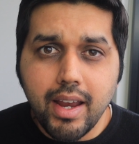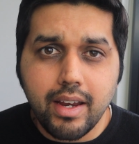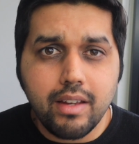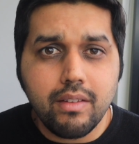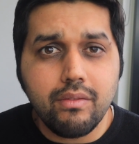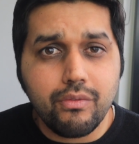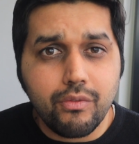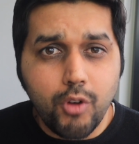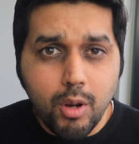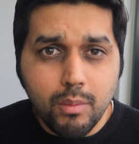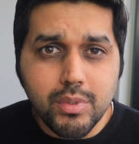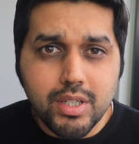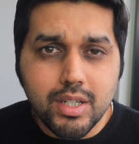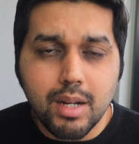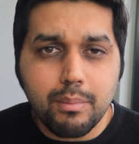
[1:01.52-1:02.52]
in from
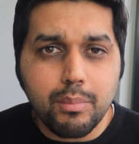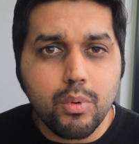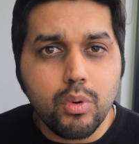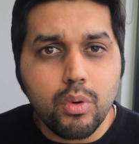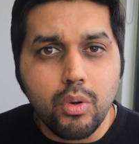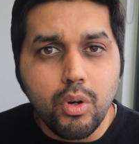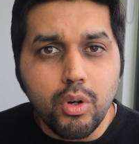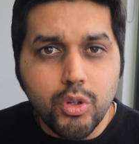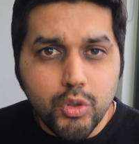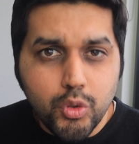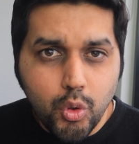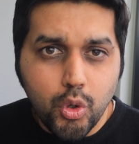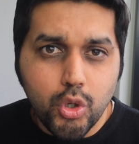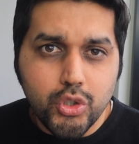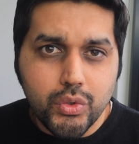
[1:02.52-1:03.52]
Singapore
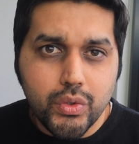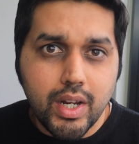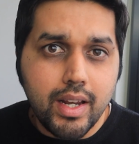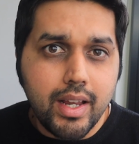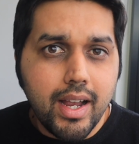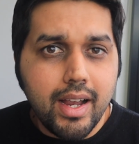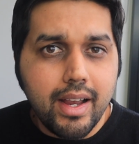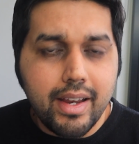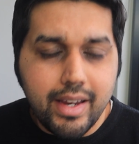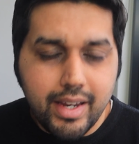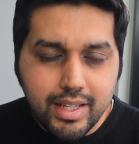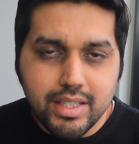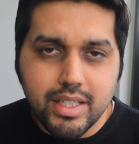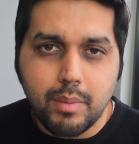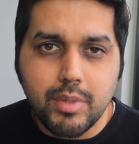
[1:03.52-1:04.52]
to Australia
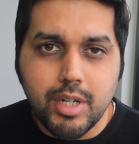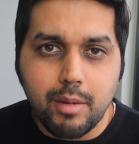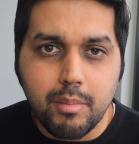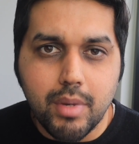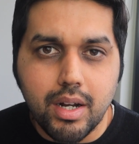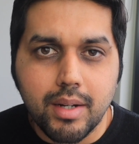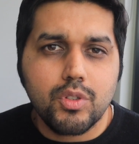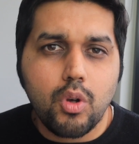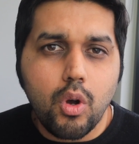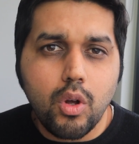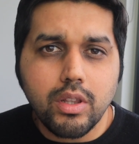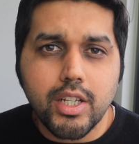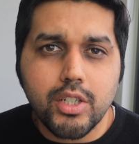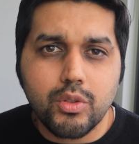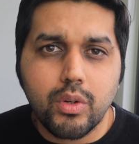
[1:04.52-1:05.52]
in September. So
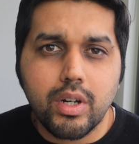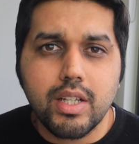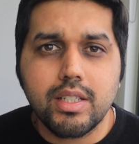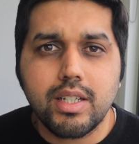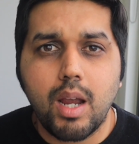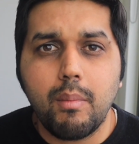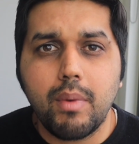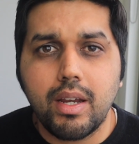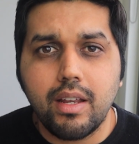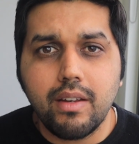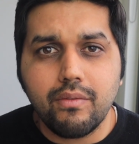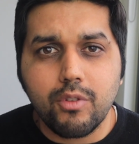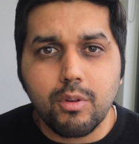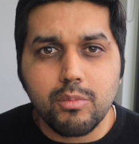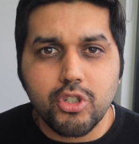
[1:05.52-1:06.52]
all the students coming in
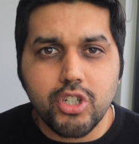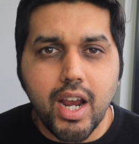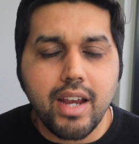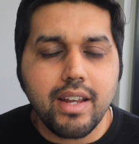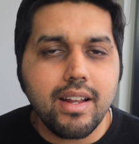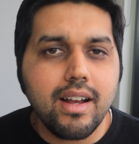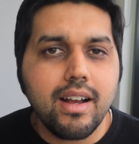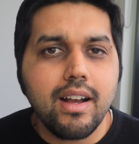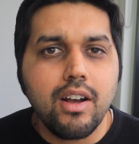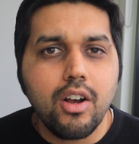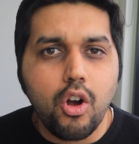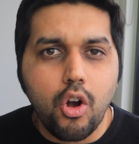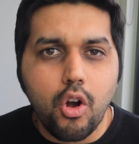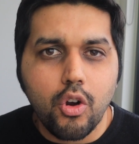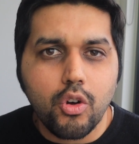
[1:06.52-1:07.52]
from China,
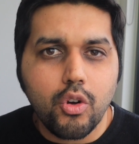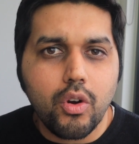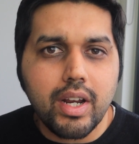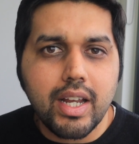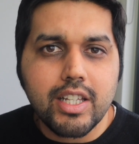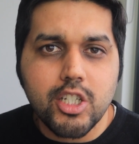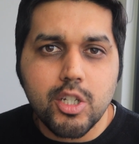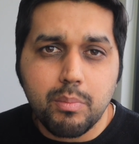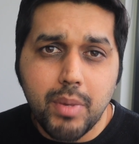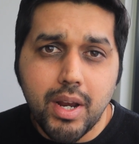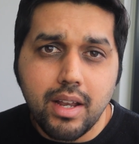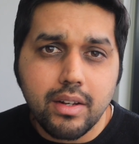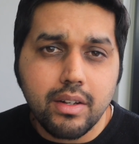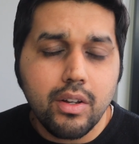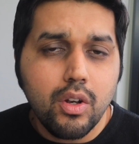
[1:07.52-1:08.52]
Hong Kong, and
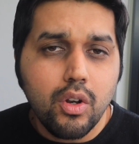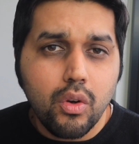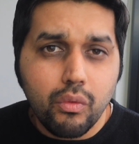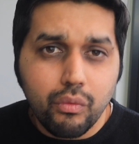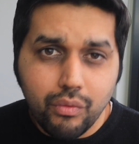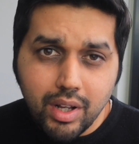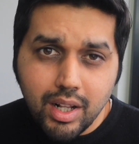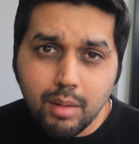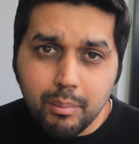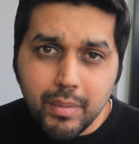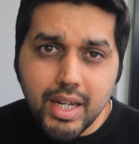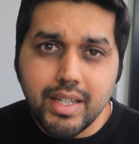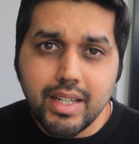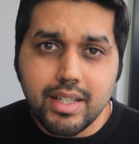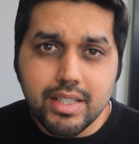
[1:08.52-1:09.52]
Japan will
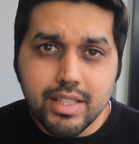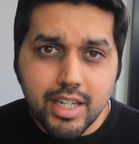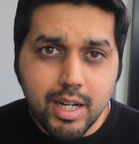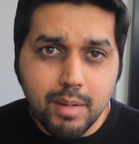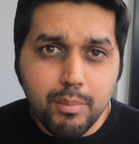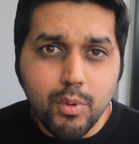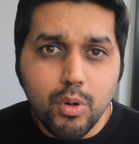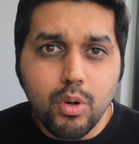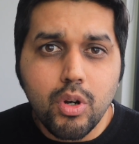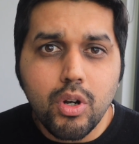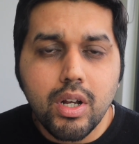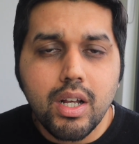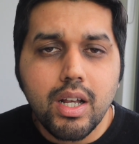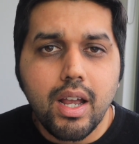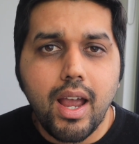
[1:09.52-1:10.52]
meet in Singapore,
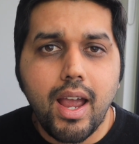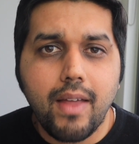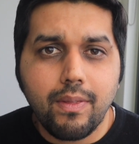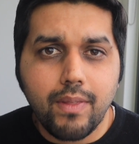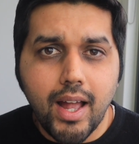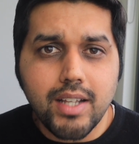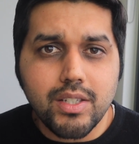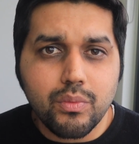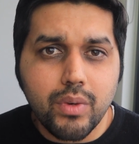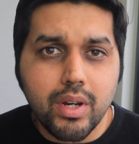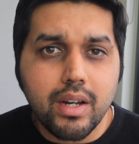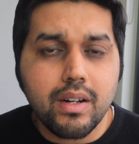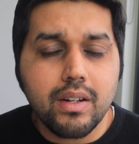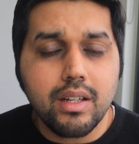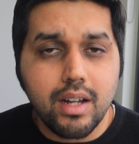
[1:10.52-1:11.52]
and that's
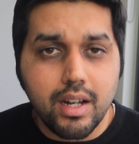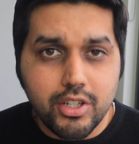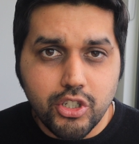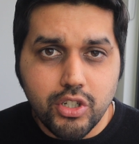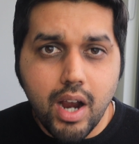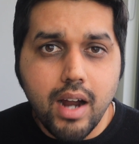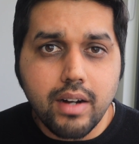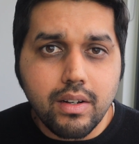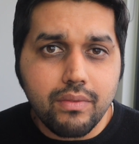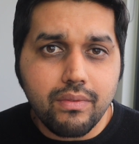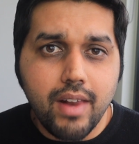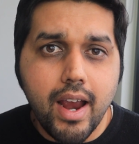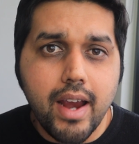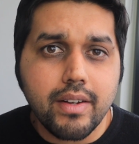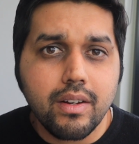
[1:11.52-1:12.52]
where a charter
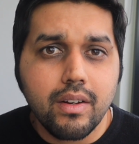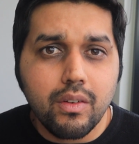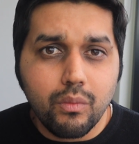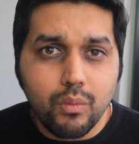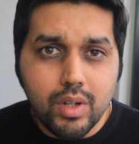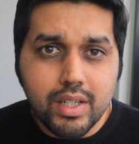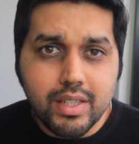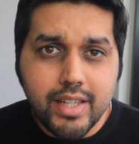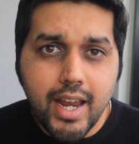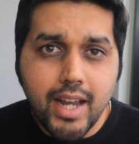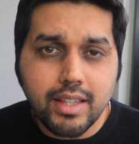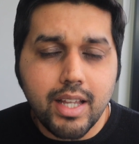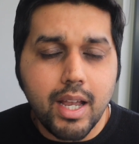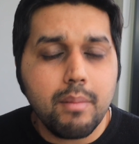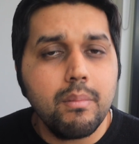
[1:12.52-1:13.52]
flight will
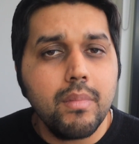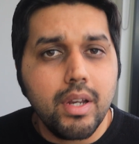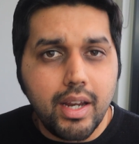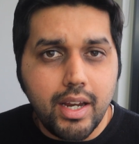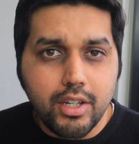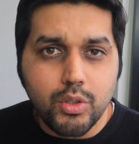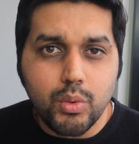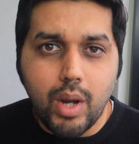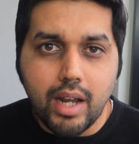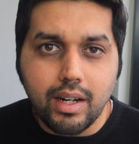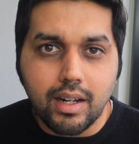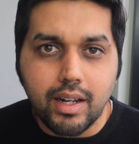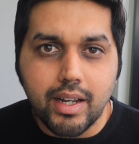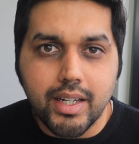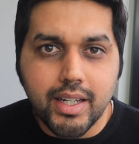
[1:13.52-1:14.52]
take them into
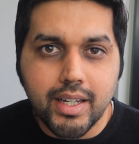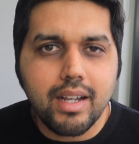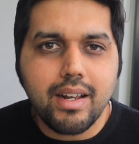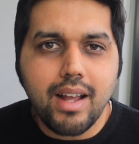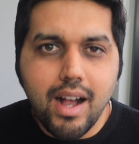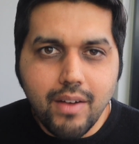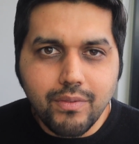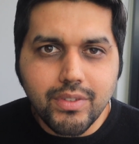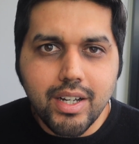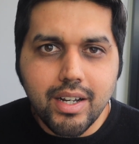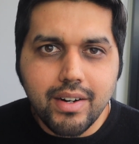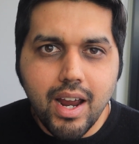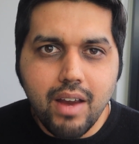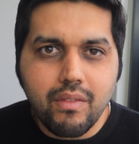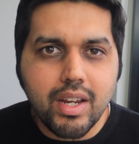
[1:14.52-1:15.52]
Adelaide. And after
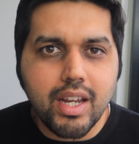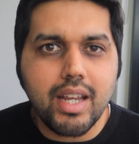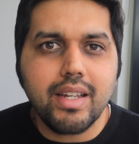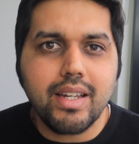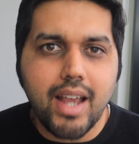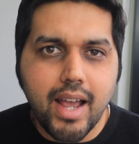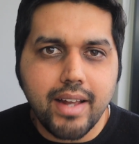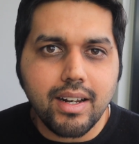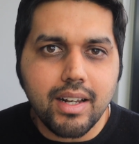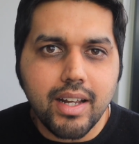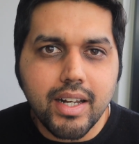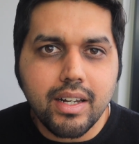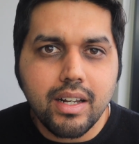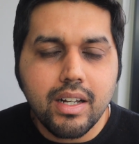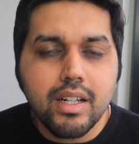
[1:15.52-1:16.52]
arriving in
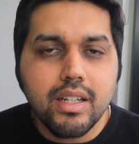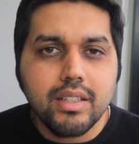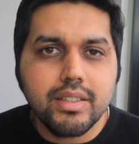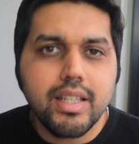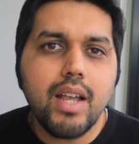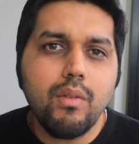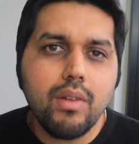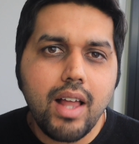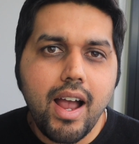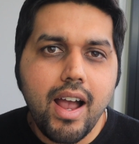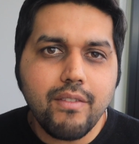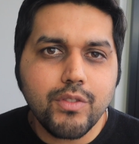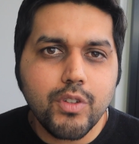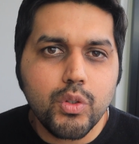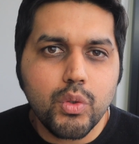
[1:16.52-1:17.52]
Adelaide, they will
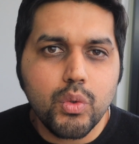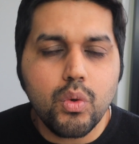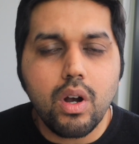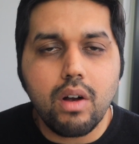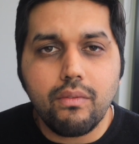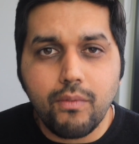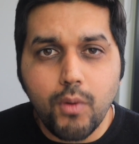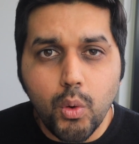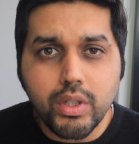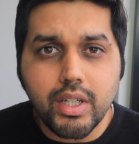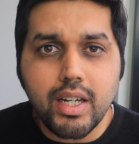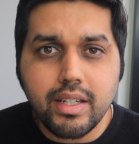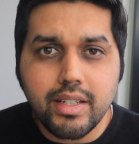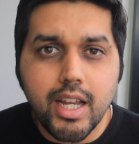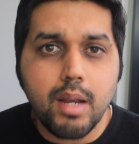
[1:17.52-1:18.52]
have to do a
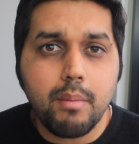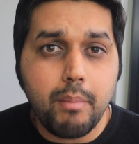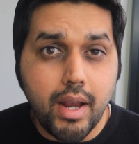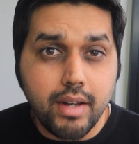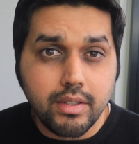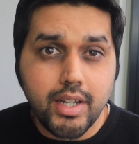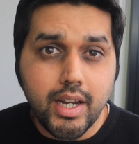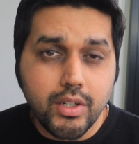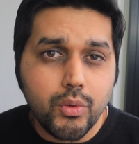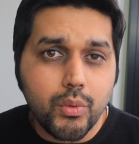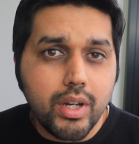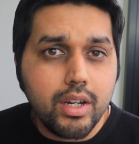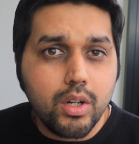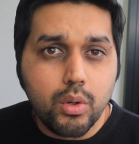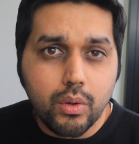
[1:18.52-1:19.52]
14-day
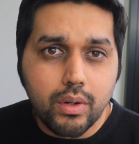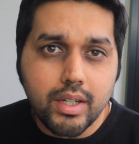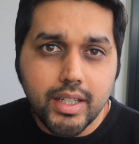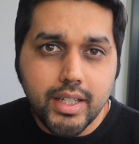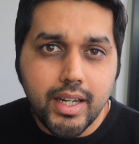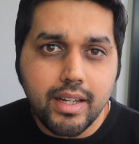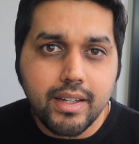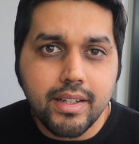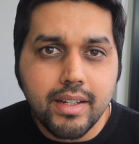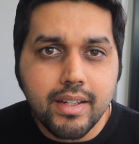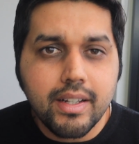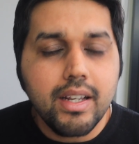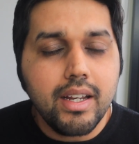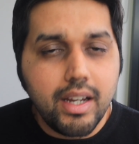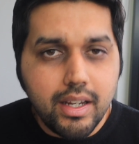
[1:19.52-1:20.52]
mandatory quarantine
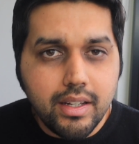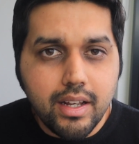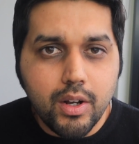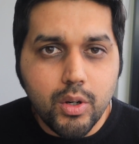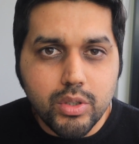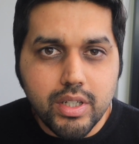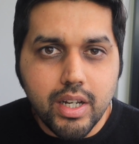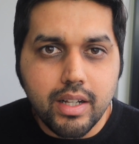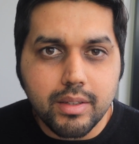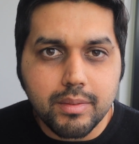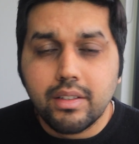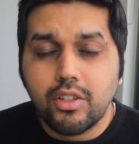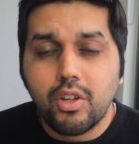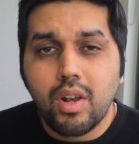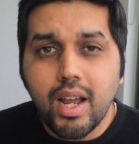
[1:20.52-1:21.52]
in a hotel.
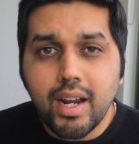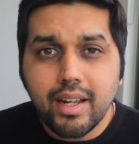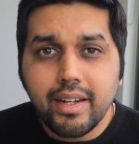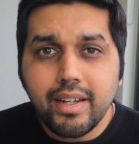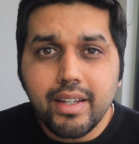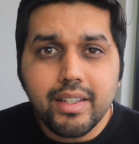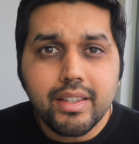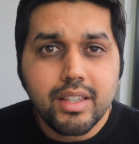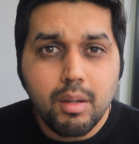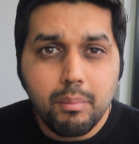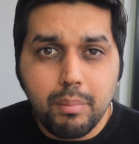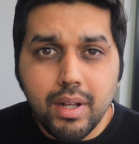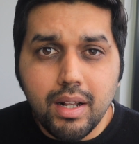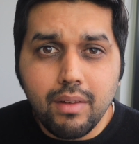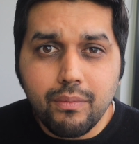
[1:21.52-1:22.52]
Now luckily, the
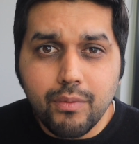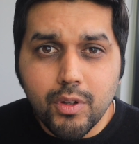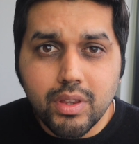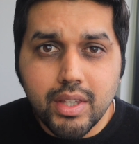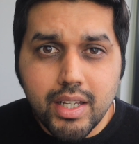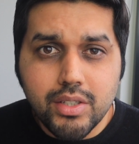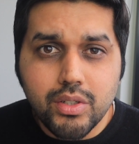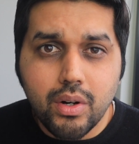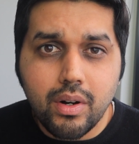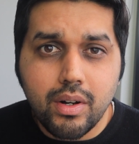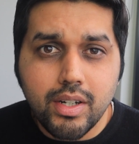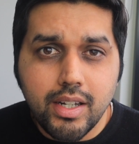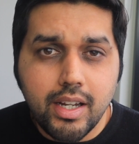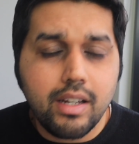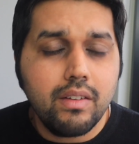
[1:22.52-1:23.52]
bill for this
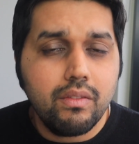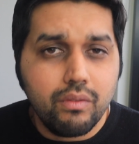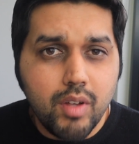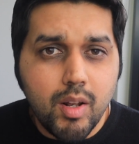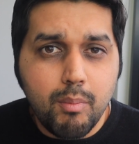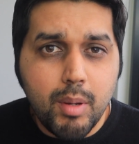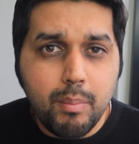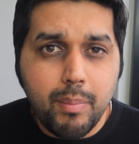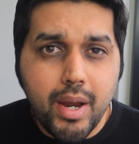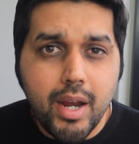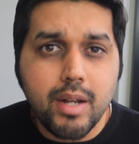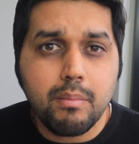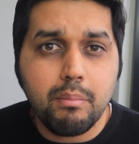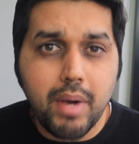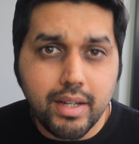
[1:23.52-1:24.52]
quarantine will be
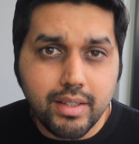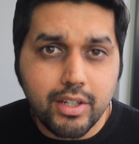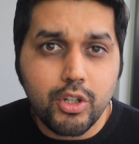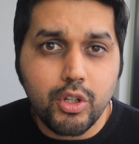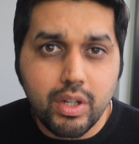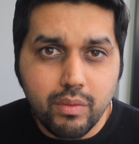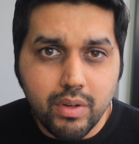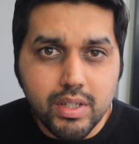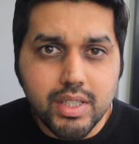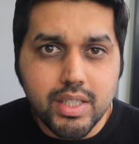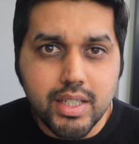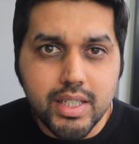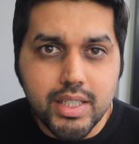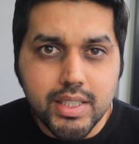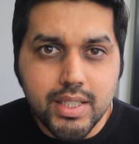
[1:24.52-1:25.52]
paid by the
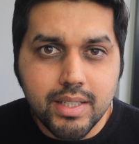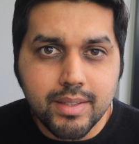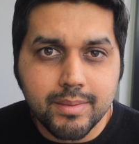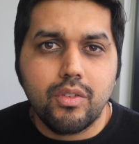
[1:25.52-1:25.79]
universities.